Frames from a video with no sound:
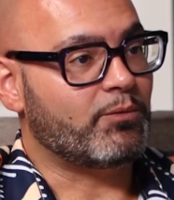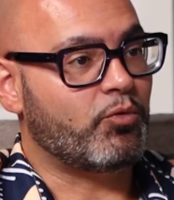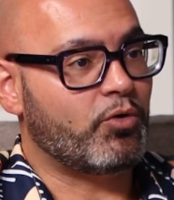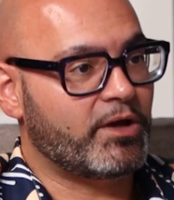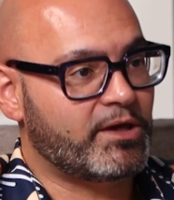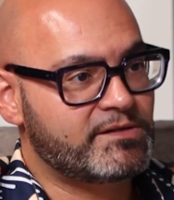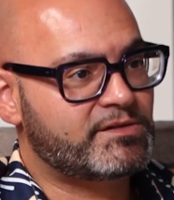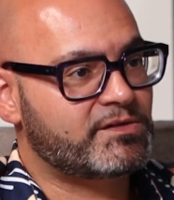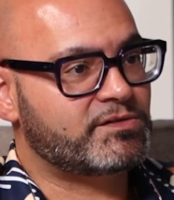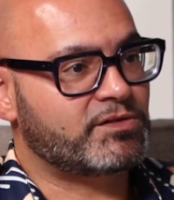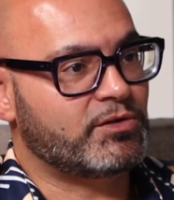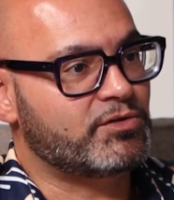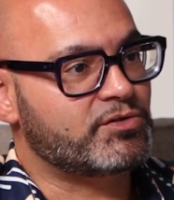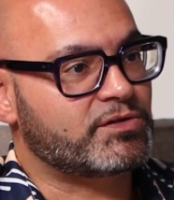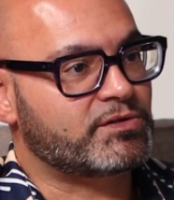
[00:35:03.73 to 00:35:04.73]
What is the
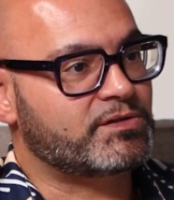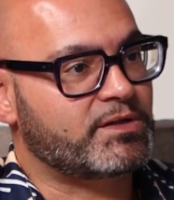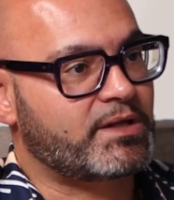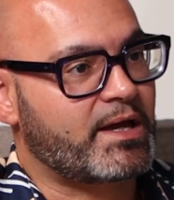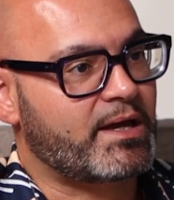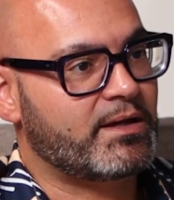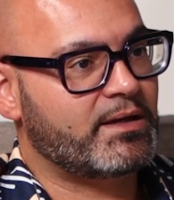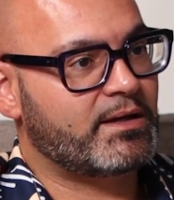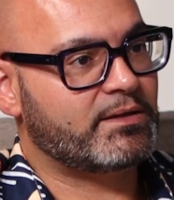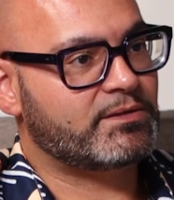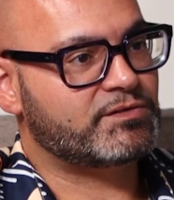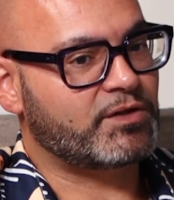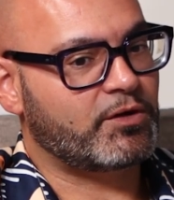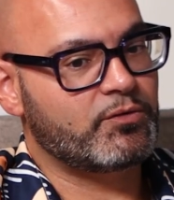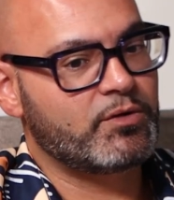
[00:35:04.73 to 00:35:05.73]
solution to that? And
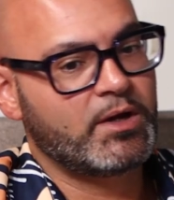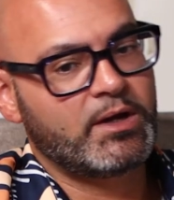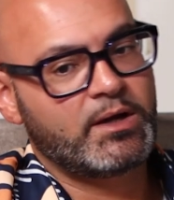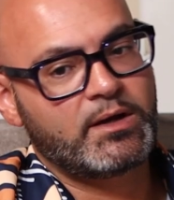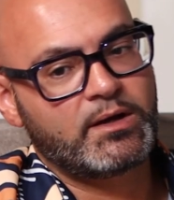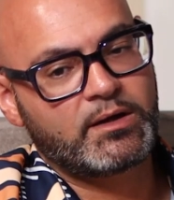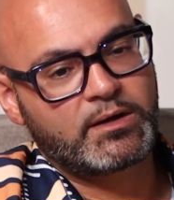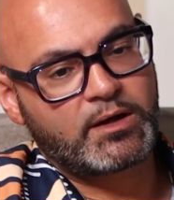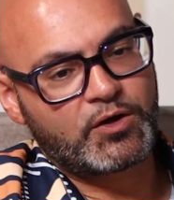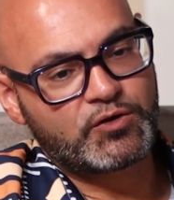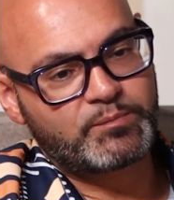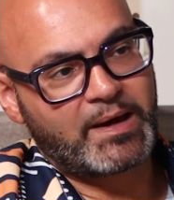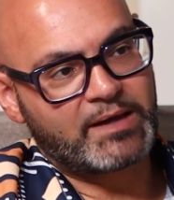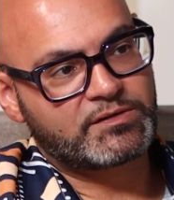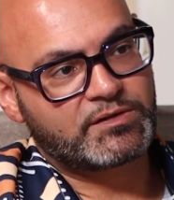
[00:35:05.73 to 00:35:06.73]
so, goes
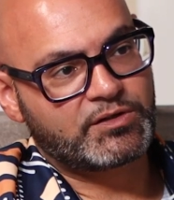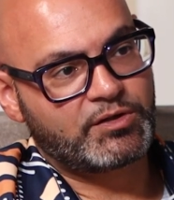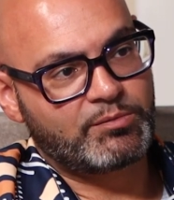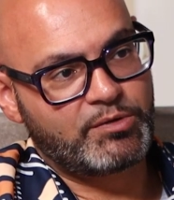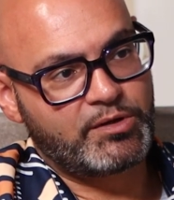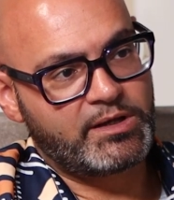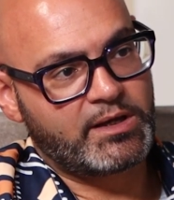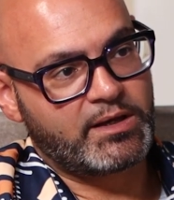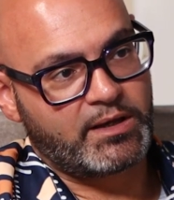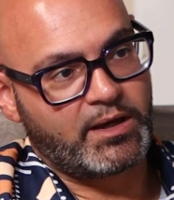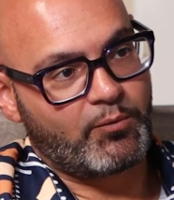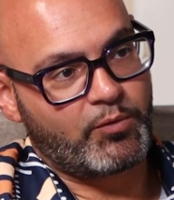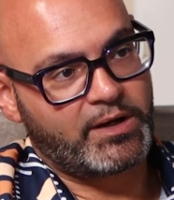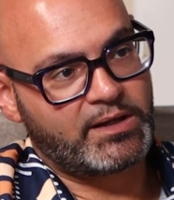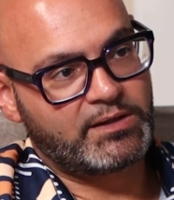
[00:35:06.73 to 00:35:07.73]
back to the community
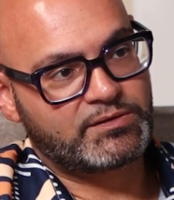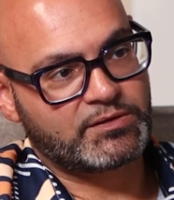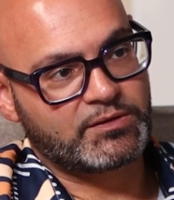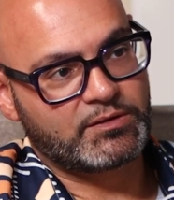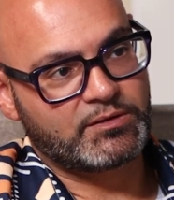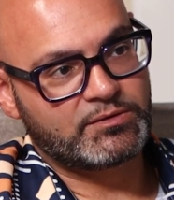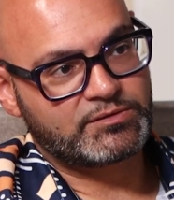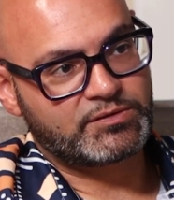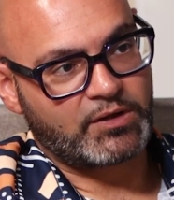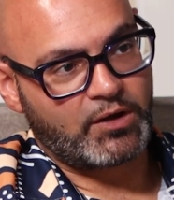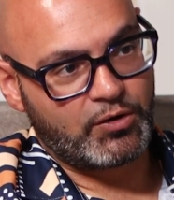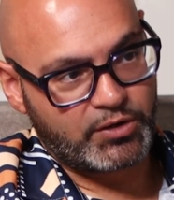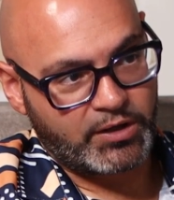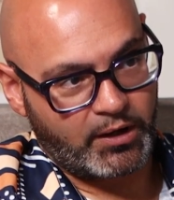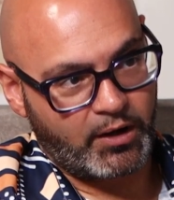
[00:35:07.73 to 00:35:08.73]
again. We need to
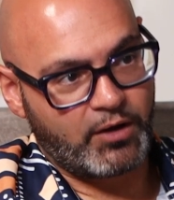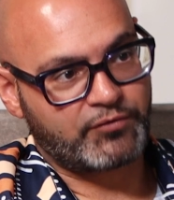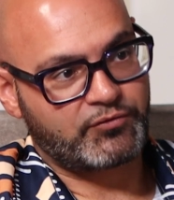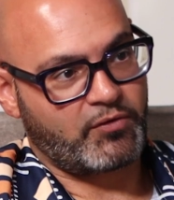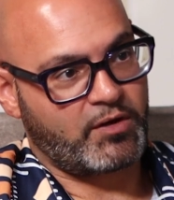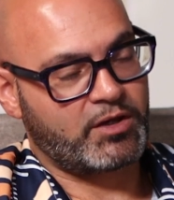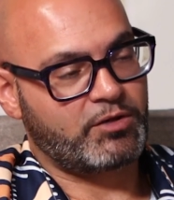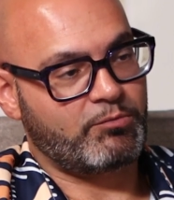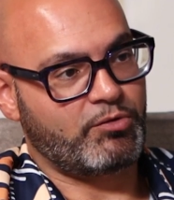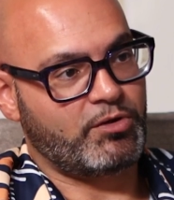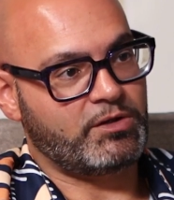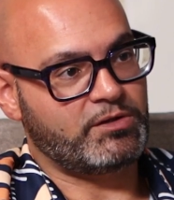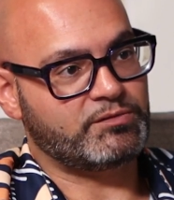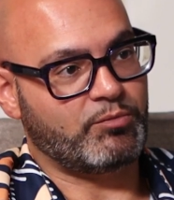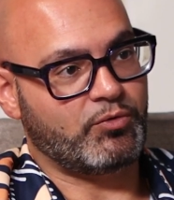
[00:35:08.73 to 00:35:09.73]
start looking after our
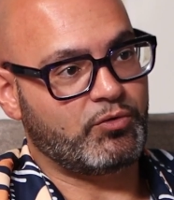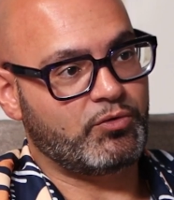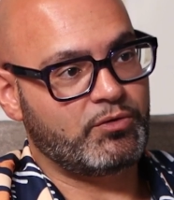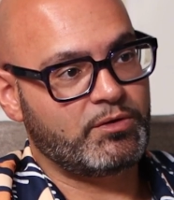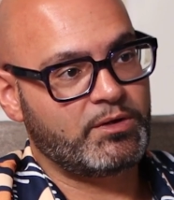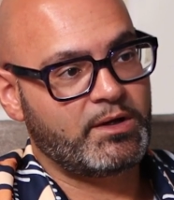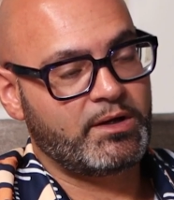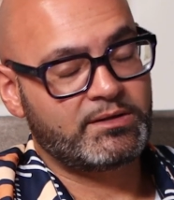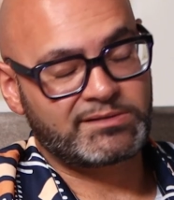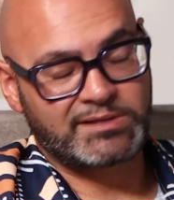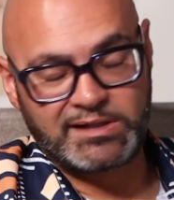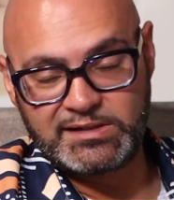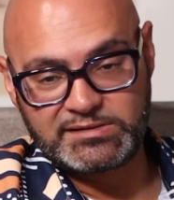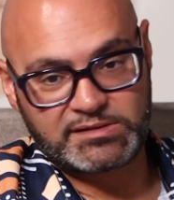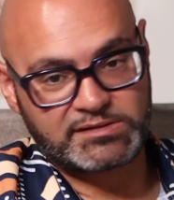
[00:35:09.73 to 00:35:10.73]
communities more. It's
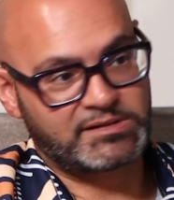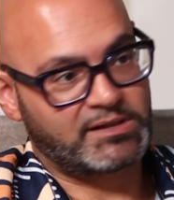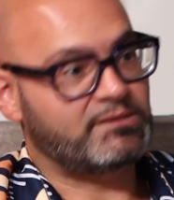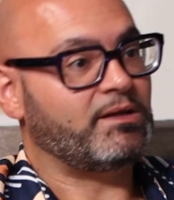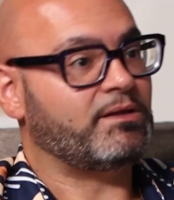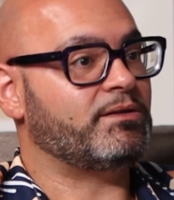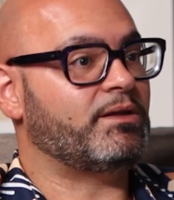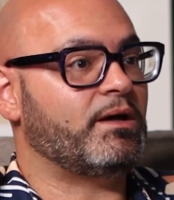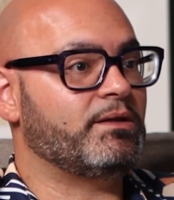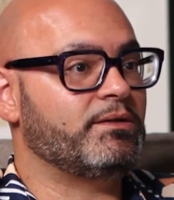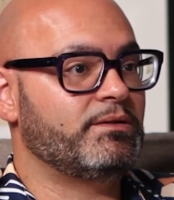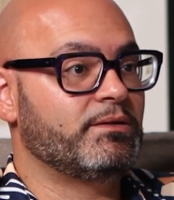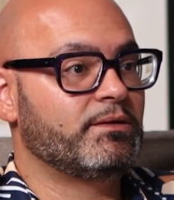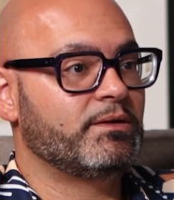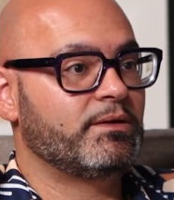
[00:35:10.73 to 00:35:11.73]
easier said than done.
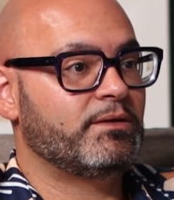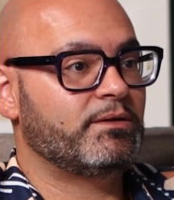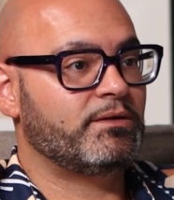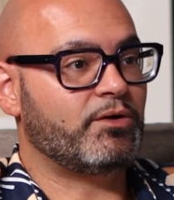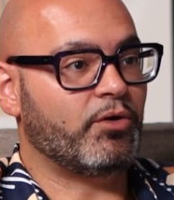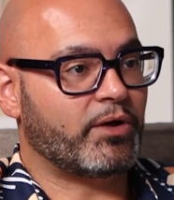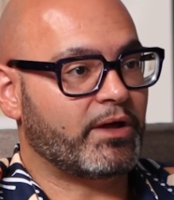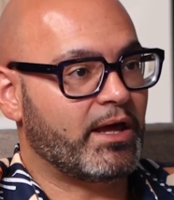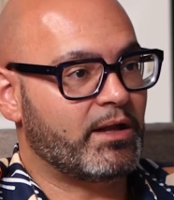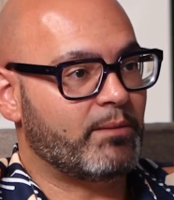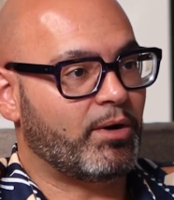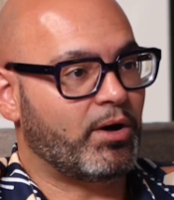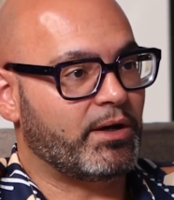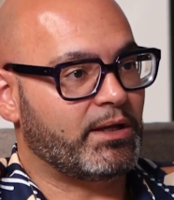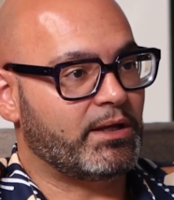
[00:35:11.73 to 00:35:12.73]
You've got to get the
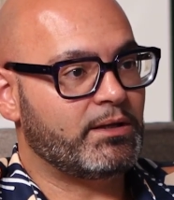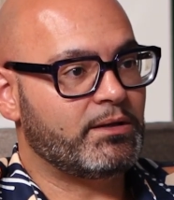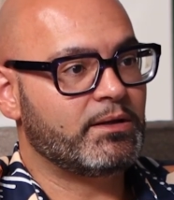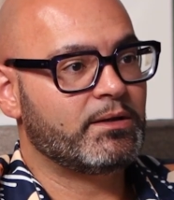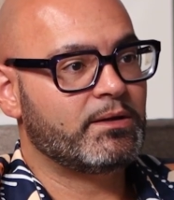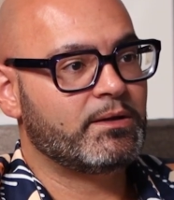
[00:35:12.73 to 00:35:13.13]
buy-in.